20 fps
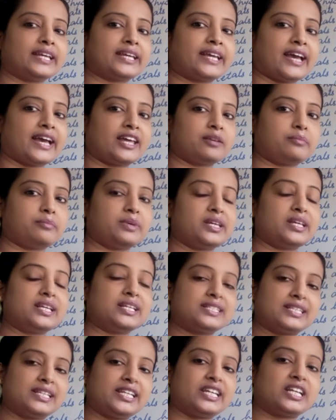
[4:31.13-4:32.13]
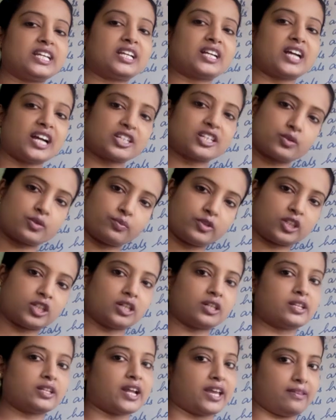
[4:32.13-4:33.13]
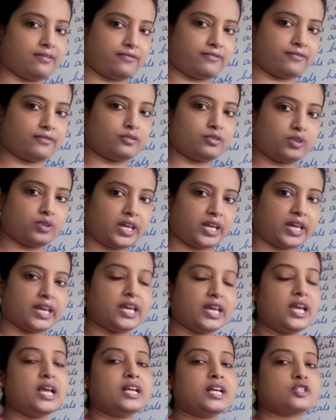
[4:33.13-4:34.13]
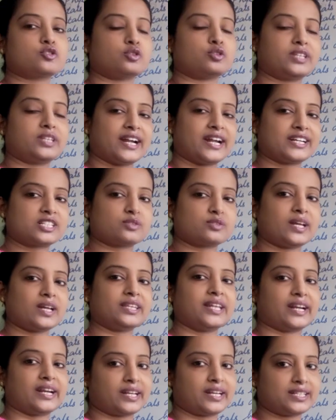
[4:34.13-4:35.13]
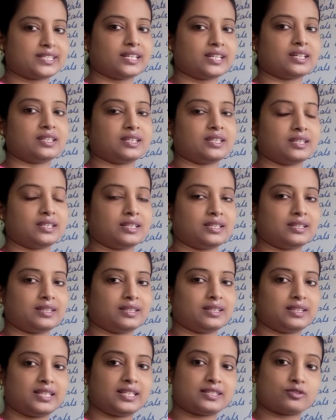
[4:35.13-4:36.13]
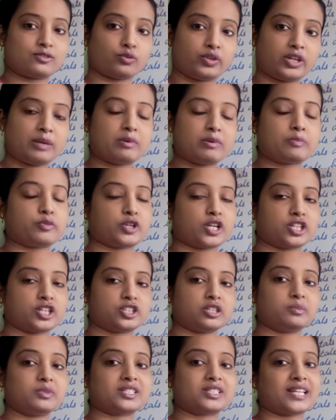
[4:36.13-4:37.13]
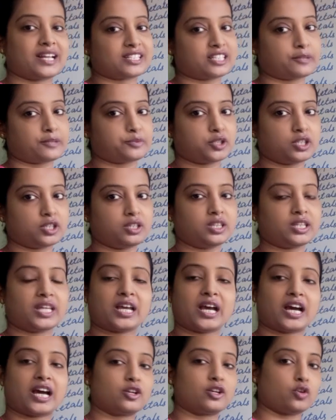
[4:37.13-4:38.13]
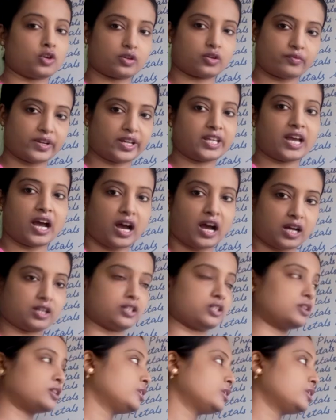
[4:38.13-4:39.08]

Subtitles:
can be easily cut with a knife. Okay, so that's why this sodium and potassium is the exception. They are not very hard.